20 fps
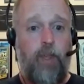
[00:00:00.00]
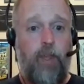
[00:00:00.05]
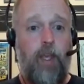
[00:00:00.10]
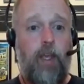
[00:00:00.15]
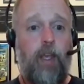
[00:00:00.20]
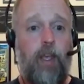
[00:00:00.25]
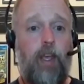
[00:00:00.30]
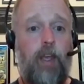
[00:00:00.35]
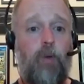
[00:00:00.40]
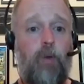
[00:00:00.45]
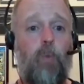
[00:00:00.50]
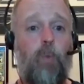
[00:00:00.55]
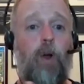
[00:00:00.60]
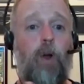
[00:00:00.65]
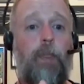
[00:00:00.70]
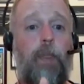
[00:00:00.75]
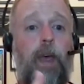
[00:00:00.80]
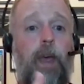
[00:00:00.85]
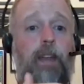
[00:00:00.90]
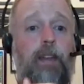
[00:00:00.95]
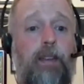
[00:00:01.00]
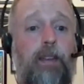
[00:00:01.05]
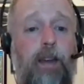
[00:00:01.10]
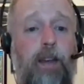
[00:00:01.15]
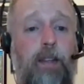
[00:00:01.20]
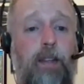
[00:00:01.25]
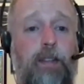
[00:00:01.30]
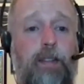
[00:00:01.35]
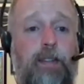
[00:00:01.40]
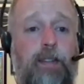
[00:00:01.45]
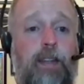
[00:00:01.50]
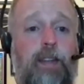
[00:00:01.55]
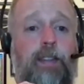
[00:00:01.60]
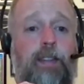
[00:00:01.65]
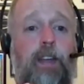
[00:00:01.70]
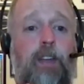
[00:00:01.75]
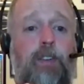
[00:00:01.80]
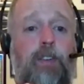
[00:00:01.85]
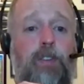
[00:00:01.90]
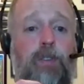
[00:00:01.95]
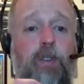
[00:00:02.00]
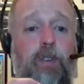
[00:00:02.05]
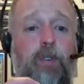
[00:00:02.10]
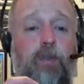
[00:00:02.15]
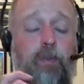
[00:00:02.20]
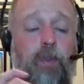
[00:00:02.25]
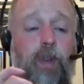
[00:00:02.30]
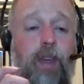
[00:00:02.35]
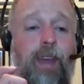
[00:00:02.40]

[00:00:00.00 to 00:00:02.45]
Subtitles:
And what that does is that tells you